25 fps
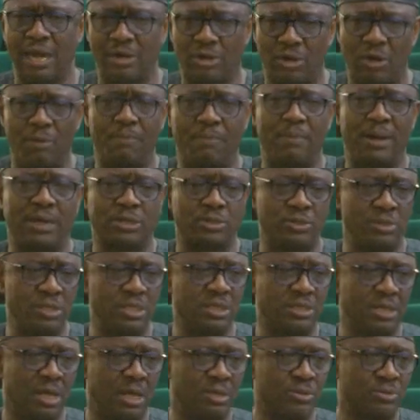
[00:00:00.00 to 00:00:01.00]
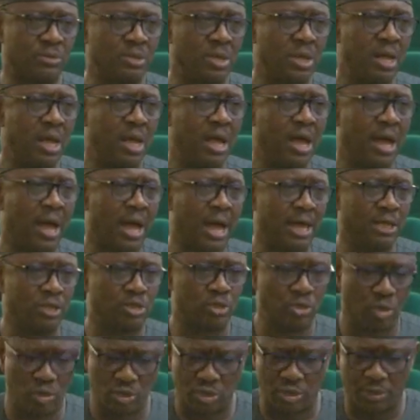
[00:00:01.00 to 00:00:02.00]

and come back to this House. I so